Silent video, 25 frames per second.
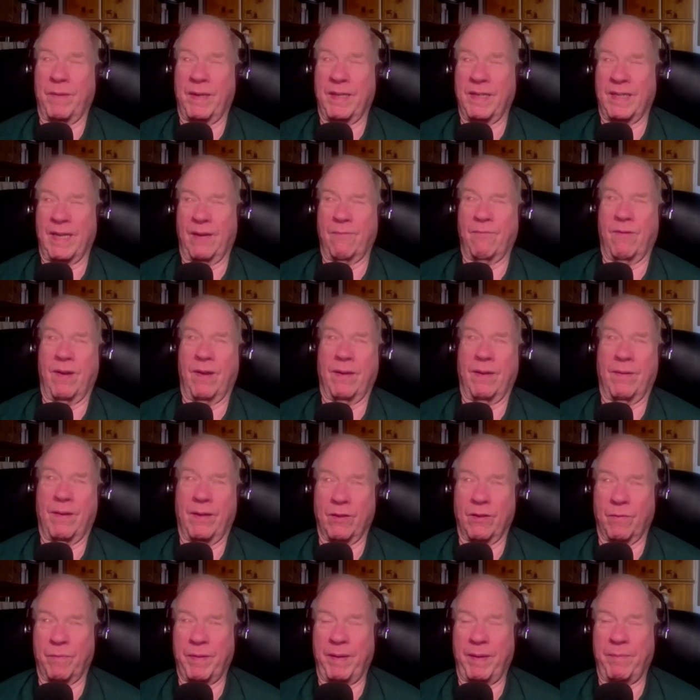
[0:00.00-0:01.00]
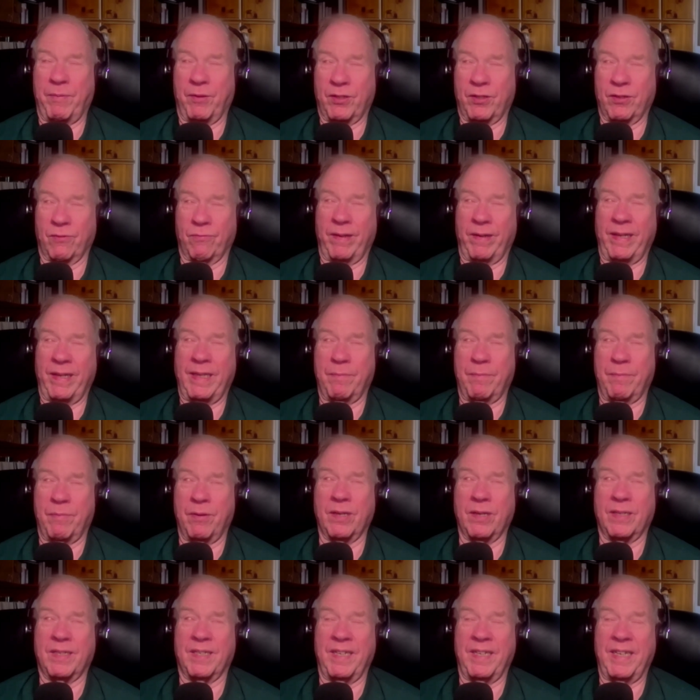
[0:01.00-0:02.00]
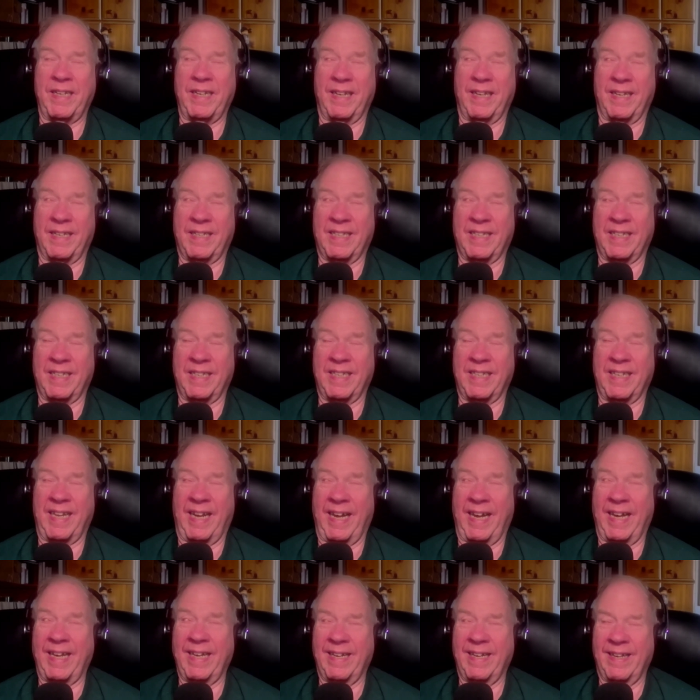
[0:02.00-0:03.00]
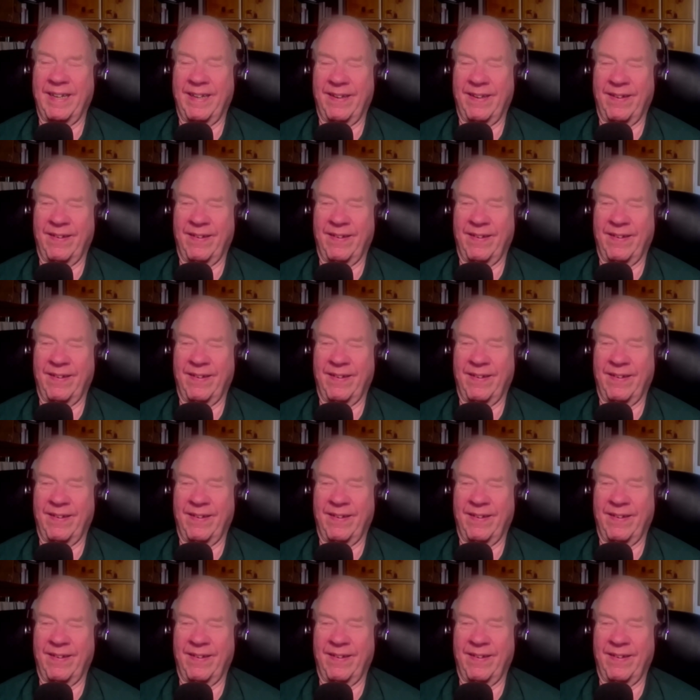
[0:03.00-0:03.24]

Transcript: on because I want other people to read the books, needless to say.